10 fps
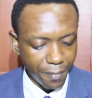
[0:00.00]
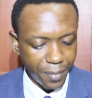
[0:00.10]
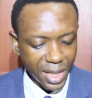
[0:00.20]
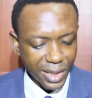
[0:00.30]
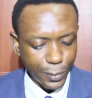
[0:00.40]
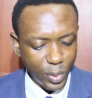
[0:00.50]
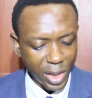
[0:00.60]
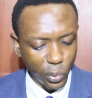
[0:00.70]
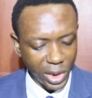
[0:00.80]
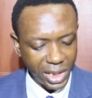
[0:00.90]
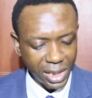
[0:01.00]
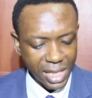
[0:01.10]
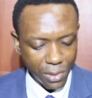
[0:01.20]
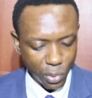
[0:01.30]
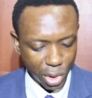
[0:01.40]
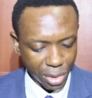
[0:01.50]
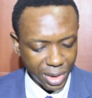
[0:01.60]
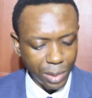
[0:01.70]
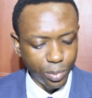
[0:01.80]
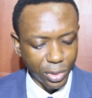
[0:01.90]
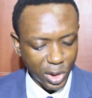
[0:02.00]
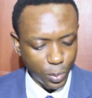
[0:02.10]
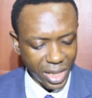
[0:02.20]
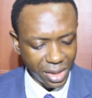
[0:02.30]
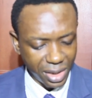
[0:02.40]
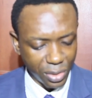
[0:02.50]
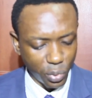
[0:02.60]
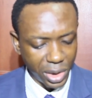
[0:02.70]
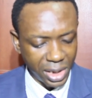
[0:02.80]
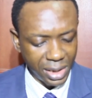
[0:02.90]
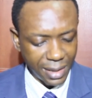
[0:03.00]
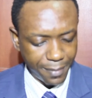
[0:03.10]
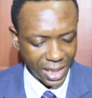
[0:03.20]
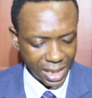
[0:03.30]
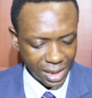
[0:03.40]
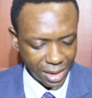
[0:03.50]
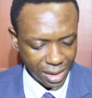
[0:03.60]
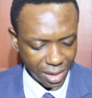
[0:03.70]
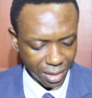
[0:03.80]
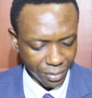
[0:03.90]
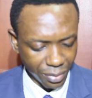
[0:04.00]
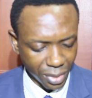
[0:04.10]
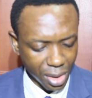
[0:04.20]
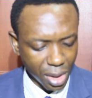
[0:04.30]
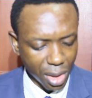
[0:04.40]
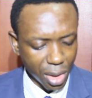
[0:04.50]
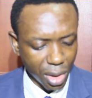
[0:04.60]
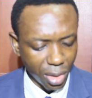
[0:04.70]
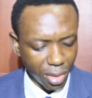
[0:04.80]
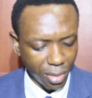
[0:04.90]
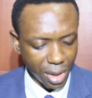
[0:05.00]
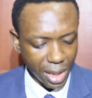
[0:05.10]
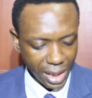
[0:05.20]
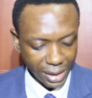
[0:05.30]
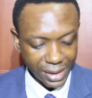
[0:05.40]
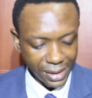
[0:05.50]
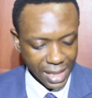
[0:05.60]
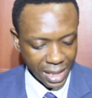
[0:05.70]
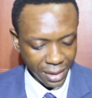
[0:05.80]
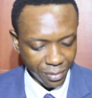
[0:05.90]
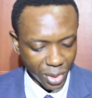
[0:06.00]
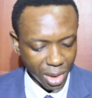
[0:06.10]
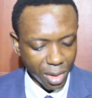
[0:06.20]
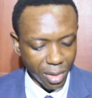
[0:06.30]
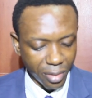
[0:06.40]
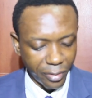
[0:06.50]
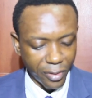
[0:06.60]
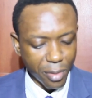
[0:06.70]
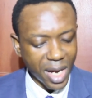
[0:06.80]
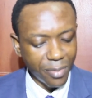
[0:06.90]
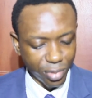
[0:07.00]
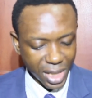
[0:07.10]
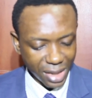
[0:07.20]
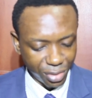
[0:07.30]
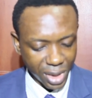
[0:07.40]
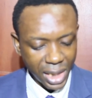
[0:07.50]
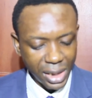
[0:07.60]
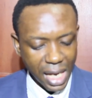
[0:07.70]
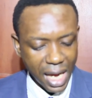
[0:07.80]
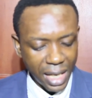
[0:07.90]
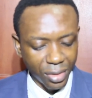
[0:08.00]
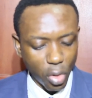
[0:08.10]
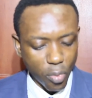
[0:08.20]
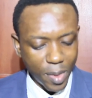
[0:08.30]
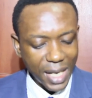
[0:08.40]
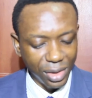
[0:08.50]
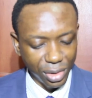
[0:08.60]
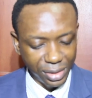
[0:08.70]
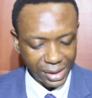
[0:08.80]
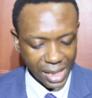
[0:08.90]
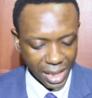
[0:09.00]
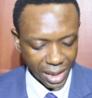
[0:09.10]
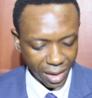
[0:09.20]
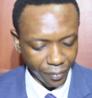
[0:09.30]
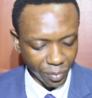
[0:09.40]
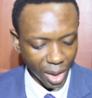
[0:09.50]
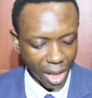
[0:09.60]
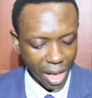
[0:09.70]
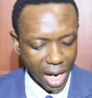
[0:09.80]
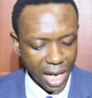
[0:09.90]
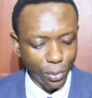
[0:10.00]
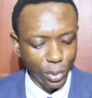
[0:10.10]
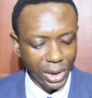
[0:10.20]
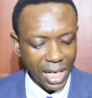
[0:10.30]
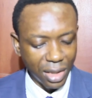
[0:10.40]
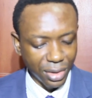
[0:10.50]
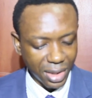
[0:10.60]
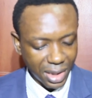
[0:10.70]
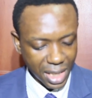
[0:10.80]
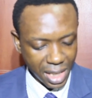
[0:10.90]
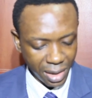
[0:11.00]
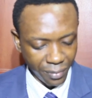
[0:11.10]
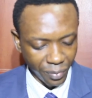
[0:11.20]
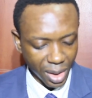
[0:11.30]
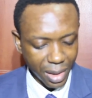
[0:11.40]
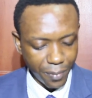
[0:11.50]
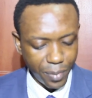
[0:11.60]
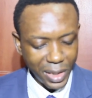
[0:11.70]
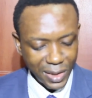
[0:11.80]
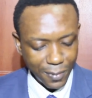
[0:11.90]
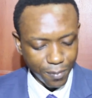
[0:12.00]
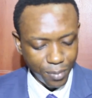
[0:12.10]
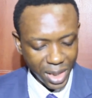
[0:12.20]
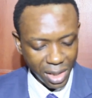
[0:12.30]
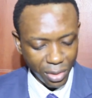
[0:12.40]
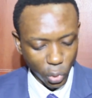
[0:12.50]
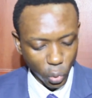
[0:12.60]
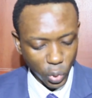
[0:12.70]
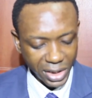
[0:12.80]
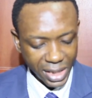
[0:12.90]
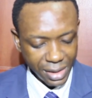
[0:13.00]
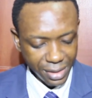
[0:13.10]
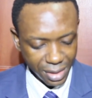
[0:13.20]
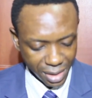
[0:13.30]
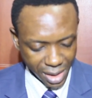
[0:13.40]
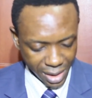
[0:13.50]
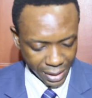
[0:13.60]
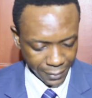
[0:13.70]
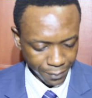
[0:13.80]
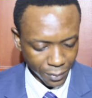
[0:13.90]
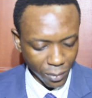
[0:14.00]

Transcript: Peace be within thy walls and prosperity within thy palaces. 8 and 9. For my brethren and companions' sake, I will now say, peace be within thee,